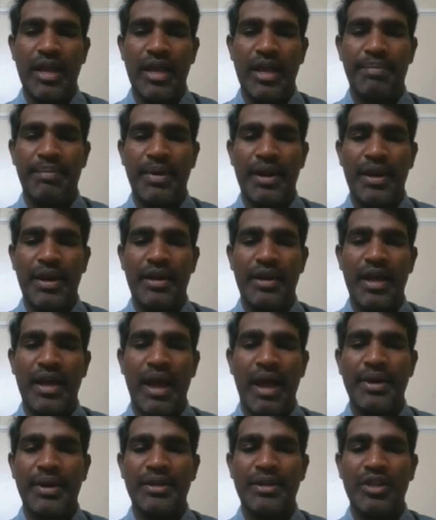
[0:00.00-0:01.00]
Append
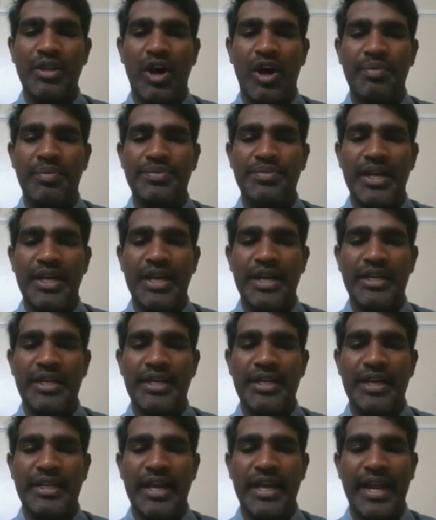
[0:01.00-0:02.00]
the
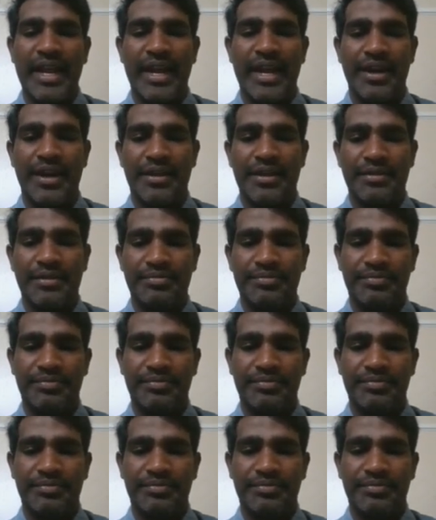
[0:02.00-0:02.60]
object at the end.